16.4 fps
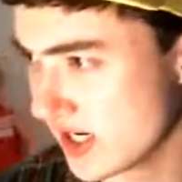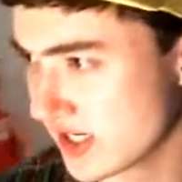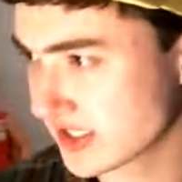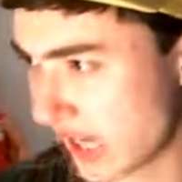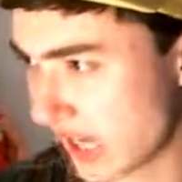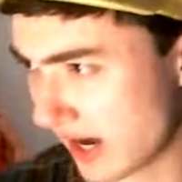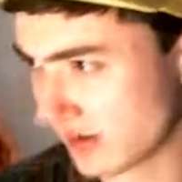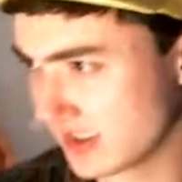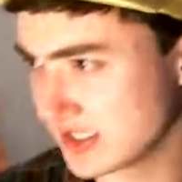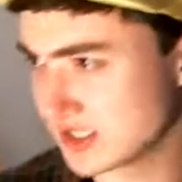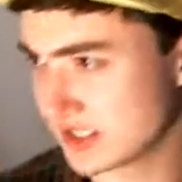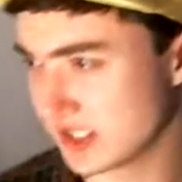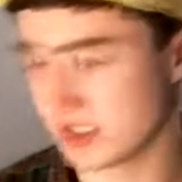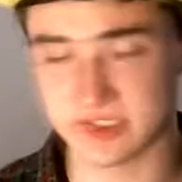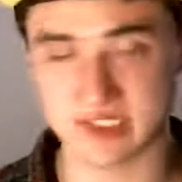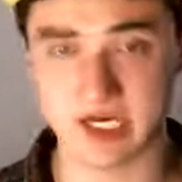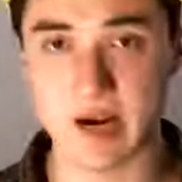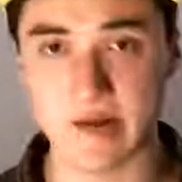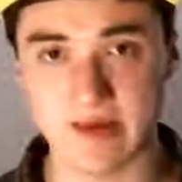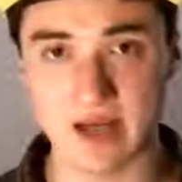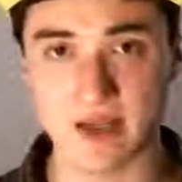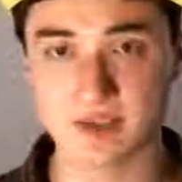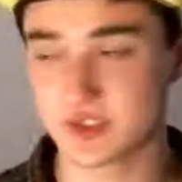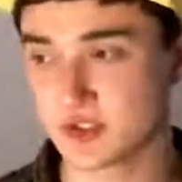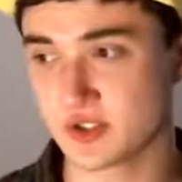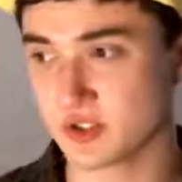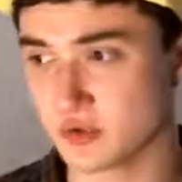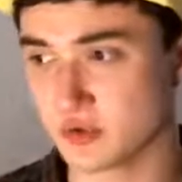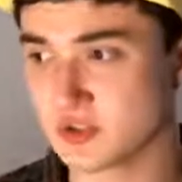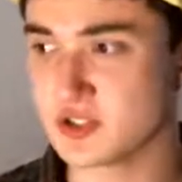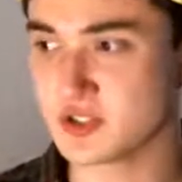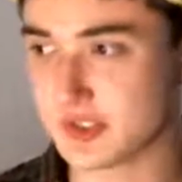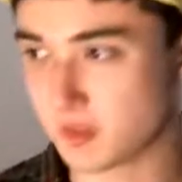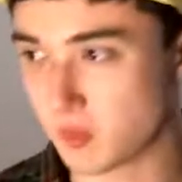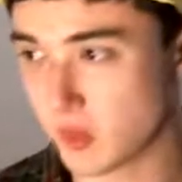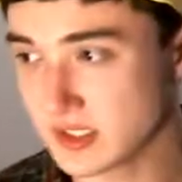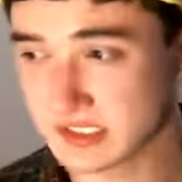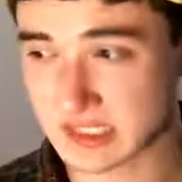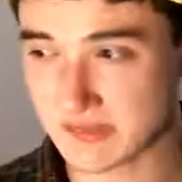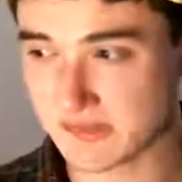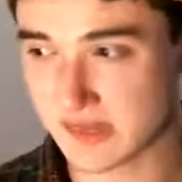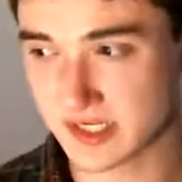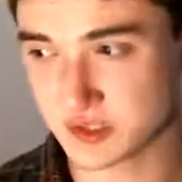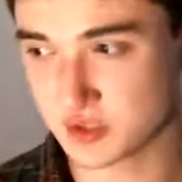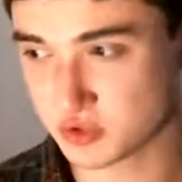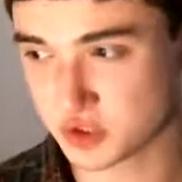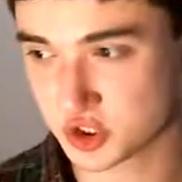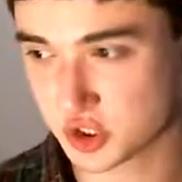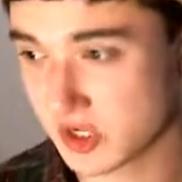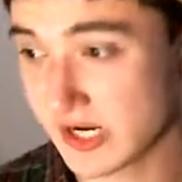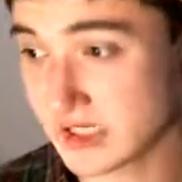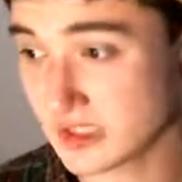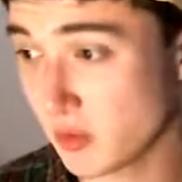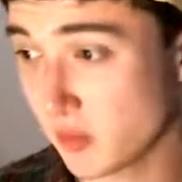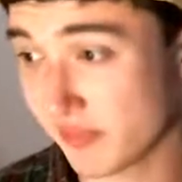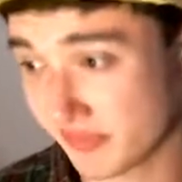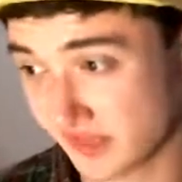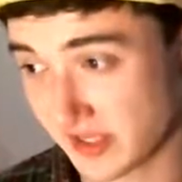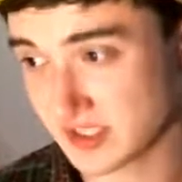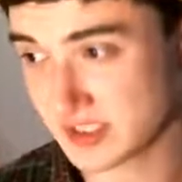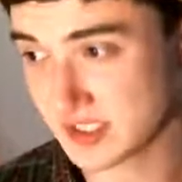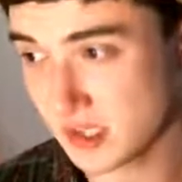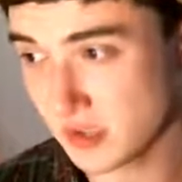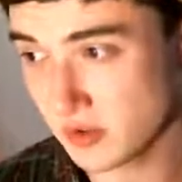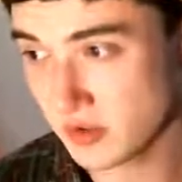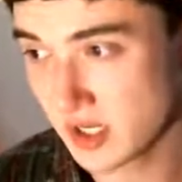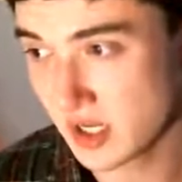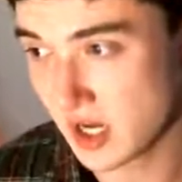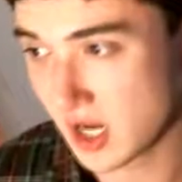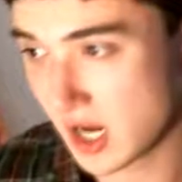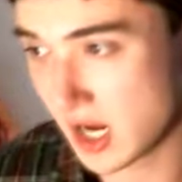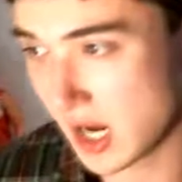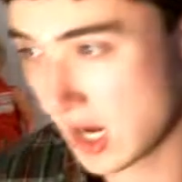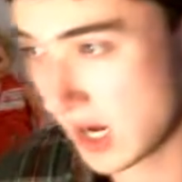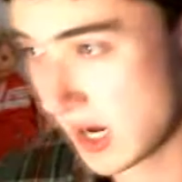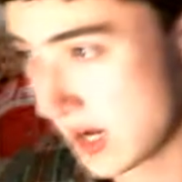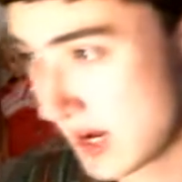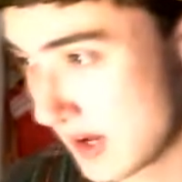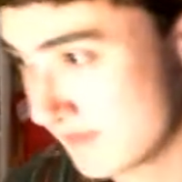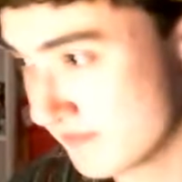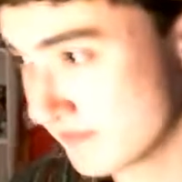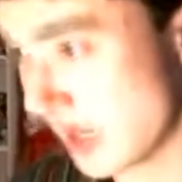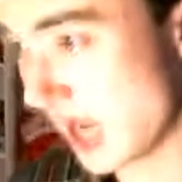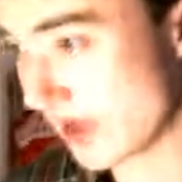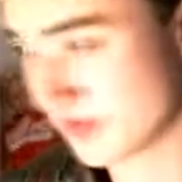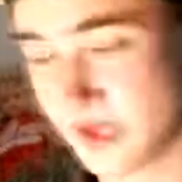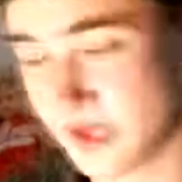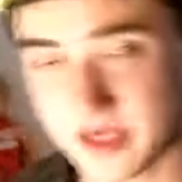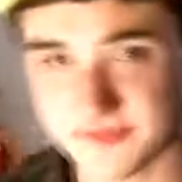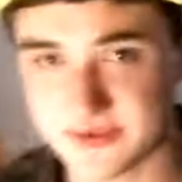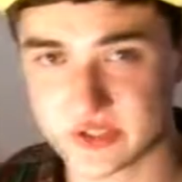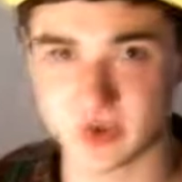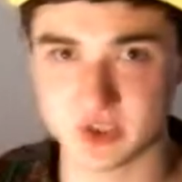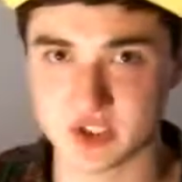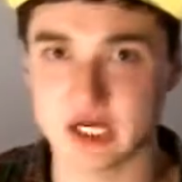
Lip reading: carries the entire battle, so you can only use it once. I'm not too sure. I don't think so. I think if you switch it